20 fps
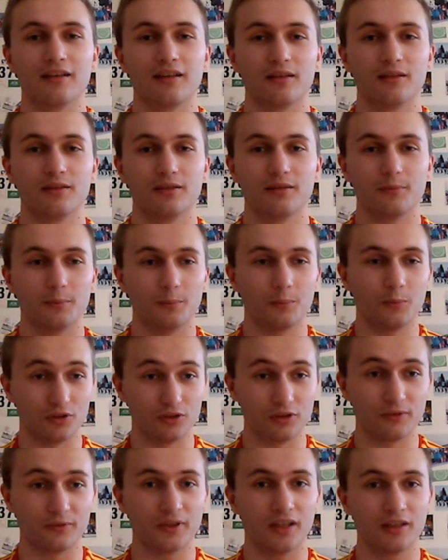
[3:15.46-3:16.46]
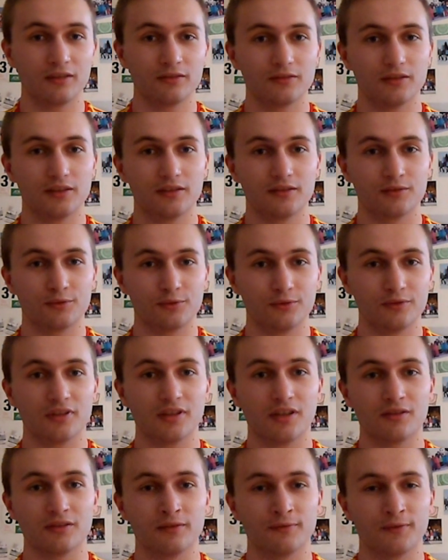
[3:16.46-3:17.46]
are Moldoveanu at
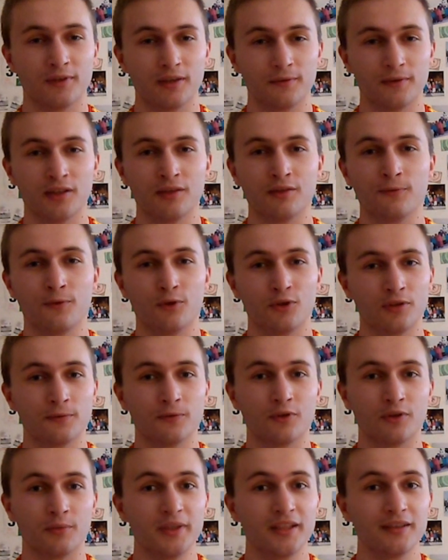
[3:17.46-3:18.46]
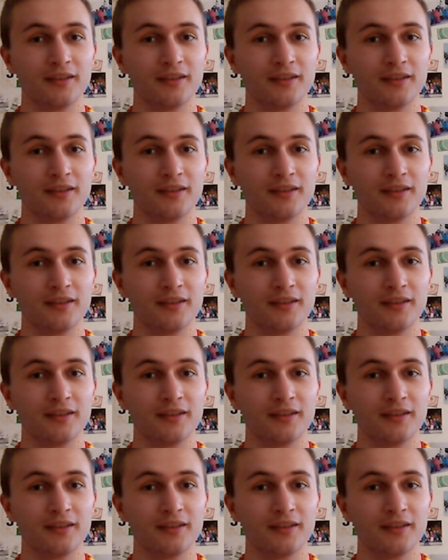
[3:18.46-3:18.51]
2,544